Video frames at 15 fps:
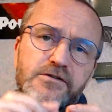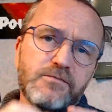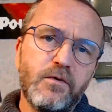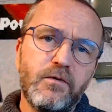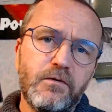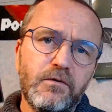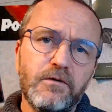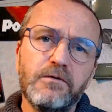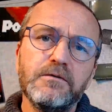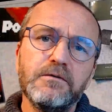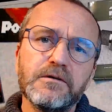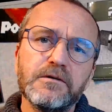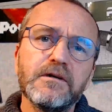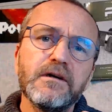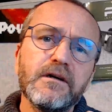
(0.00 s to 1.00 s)

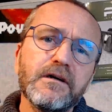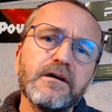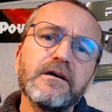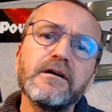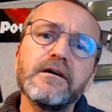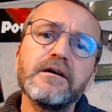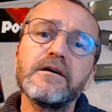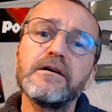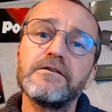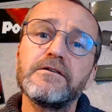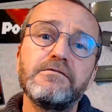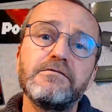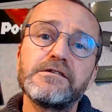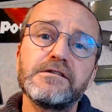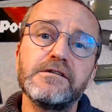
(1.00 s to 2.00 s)
small
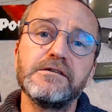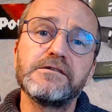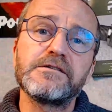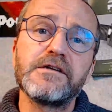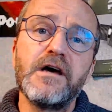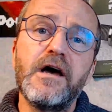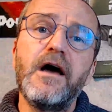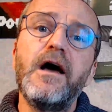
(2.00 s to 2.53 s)
crystals.